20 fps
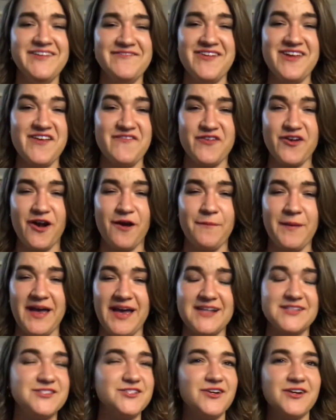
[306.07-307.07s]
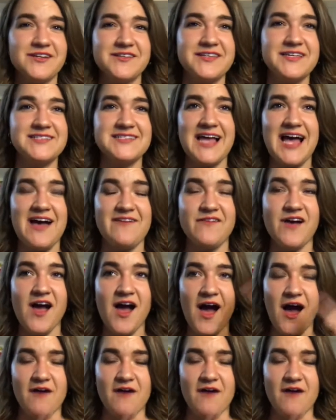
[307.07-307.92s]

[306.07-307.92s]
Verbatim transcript: Even if you're a pantser, at least have